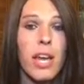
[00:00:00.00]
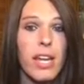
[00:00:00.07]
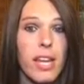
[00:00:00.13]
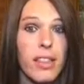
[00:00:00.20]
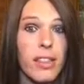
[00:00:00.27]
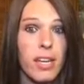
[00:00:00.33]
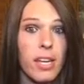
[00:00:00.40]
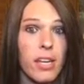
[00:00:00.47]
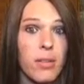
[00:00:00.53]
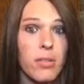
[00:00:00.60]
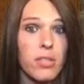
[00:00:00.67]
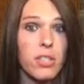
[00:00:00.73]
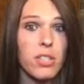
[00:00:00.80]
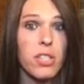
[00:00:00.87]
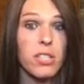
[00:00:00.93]
And I think it
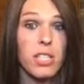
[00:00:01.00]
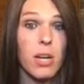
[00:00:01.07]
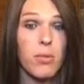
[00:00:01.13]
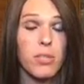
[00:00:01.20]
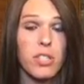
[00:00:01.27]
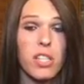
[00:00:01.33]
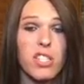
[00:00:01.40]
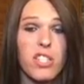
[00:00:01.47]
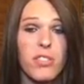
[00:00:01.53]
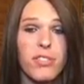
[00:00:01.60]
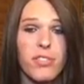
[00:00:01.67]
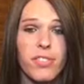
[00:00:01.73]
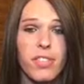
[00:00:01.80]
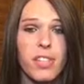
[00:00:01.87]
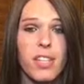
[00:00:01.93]
was just because I was such a
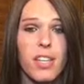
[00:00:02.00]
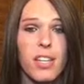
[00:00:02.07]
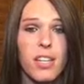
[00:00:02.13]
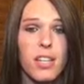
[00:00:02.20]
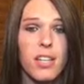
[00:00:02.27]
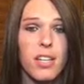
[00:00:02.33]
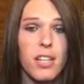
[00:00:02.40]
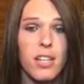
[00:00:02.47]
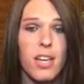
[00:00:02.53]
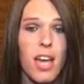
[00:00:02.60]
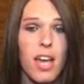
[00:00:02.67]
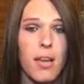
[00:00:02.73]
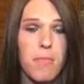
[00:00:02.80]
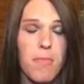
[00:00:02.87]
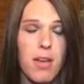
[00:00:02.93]
frilly
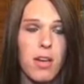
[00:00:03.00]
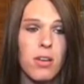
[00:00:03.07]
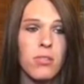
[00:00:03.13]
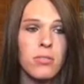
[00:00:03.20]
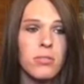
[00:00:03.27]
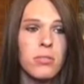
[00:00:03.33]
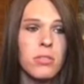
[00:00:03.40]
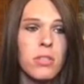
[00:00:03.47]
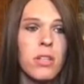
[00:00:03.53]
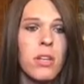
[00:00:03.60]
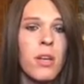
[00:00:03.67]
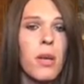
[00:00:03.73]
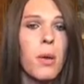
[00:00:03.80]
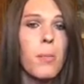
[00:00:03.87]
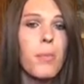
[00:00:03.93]
gay male.
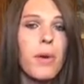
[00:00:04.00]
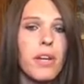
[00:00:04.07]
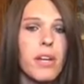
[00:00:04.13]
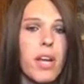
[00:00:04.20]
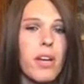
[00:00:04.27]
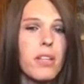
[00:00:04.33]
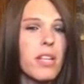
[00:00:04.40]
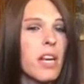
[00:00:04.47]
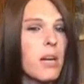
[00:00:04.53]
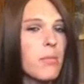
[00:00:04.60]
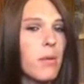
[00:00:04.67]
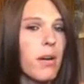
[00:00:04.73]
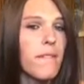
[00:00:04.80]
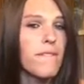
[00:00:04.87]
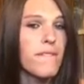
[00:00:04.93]
But now that
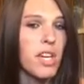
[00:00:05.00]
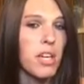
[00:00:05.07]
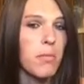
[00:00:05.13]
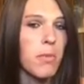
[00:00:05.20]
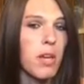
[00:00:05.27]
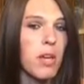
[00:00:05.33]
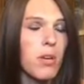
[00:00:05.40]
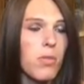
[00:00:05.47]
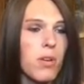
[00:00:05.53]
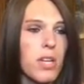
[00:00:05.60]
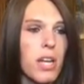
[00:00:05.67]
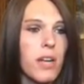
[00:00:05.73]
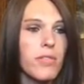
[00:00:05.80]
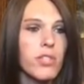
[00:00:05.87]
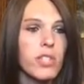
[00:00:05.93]
I'm a female
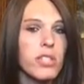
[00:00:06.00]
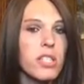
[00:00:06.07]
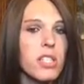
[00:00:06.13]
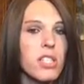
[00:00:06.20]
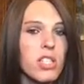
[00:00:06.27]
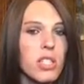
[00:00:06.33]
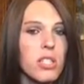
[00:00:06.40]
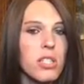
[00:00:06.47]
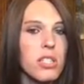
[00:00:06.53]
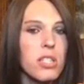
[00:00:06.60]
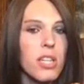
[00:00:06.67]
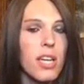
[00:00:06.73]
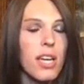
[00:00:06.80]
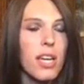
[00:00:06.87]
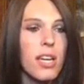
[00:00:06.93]
and I've
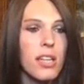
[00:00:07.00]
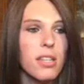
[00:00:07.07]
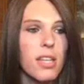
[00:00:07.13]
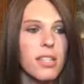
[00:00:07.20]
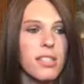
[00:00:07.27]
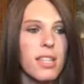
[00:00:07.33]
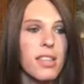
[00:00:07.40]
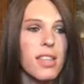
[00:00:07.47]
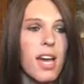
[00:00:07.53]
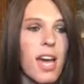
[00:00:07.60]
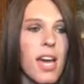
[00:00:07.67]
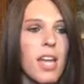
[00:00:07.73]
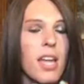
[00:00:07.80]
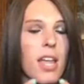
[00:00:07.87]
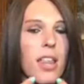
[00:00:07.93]
transitioned and things like
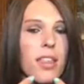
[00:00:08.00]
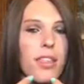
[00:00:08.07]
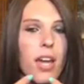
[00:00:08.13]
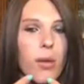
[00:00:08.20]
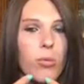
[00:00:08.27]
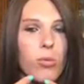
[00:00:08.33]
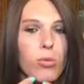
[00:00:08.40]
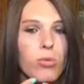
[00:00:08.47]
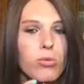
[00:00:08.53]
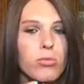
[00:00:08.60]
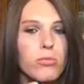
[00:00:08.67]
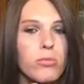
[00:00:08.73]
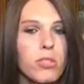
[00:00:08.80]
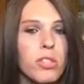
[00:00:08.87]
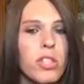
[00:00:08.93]
that, they're
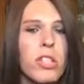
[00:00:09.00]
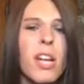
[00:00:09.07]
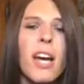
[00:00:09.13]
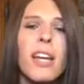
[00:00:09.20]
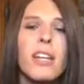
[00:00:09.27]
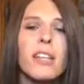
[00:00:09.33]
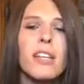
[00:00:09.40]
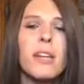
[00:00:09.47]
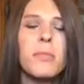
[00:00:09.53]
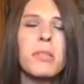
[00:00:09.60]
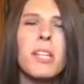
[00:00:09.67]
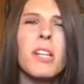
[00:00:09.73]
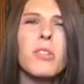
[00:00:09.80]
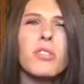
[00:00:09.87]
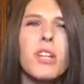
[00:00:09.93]
not, I
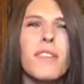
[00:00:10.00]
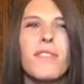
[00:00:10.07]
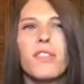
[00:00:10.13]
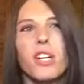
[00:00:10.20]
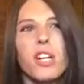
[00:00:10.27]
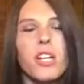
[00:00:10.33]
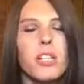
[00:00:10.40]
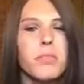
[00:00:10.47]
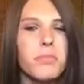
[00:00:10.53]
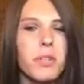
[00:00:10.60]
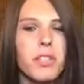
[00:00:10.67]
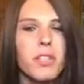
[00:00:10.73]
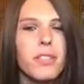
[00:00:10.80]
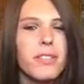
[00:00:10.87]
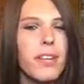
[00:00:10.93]
mean, they don't try to flirt,
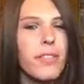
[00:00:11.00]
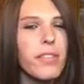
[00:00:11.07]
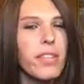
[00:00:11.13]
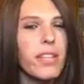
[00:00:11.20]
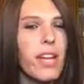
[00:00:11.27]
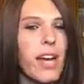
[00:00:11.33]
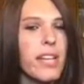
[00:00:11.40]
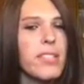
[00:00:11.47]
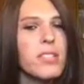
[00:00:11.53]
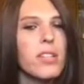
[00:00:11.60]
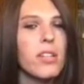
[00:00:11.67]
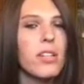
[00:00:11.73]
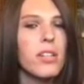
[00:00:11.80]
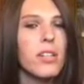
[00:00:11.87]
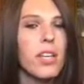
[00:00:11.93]
but they're definitely
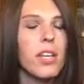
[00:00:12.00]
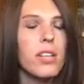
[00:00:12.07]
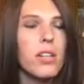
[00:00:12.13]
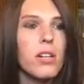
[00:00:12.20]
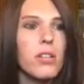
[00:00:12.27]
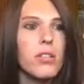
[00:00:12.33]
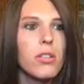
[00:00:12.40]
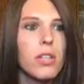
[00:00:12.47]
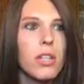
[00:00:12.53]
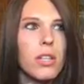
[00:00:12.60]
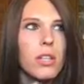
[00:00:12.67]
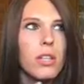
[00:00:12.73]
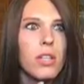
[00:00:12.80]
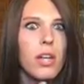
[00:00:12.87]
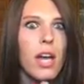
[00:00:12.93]
nicer. Like, they'll,
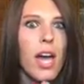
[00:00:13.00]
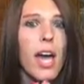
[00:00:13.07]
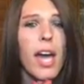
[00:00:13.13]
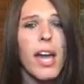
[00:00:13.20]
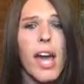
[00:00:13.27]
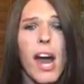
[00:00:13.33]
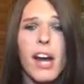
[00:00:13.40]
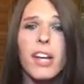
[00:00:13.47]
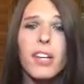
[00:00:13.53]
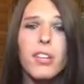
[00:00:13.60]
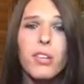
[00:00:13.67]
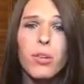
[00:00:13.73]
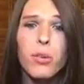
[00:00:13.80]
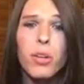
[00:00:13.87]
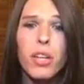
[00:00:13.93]
hey, how are you
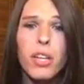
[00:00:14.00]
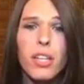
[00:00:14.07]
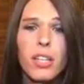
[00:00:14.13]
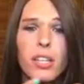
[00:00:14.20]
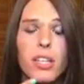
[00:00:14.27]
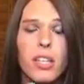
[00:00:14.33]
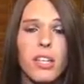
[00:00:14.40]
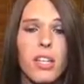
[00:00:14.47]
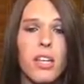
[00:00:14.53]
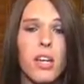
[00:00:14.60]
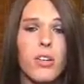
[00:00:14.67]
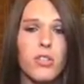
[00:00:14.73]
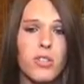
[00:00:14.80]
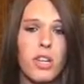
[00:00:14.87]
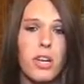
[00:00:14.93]
doing? You know,
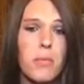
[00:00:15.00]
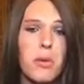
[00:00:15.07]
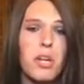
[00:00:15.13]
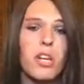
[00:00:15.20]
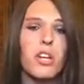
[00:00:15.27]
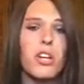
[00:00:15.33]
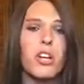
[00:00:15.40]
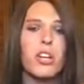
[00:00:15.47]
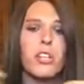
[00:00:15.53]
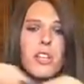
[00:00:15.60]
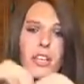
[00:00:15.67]
has your day been good?